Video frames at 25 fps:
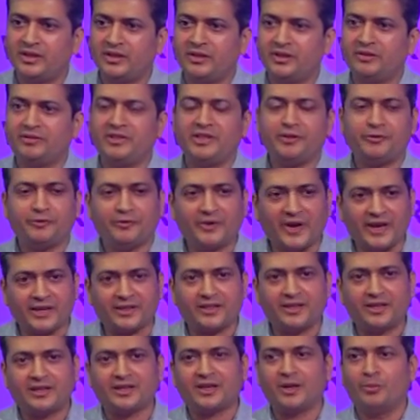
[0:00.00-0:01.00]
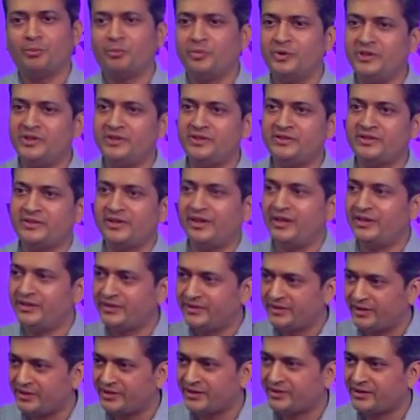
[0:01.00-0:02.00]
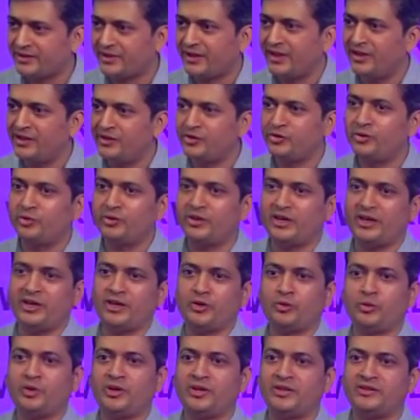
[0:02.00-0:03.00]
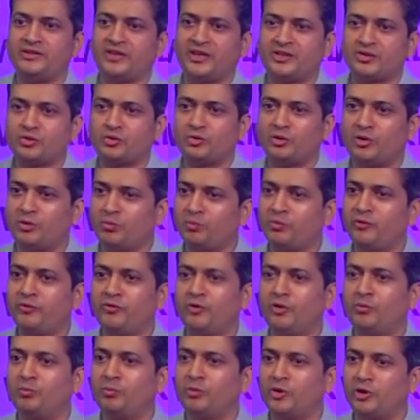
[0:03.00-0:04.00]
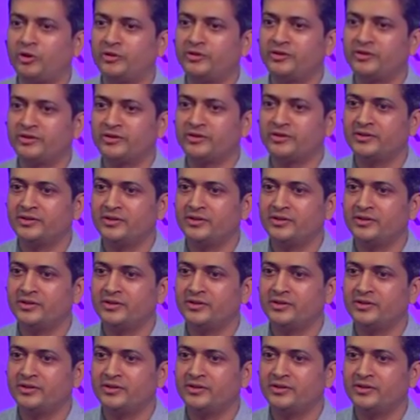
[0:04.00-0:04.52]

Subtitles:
The very fact that companies exist tells you that equities has to outperform bonds,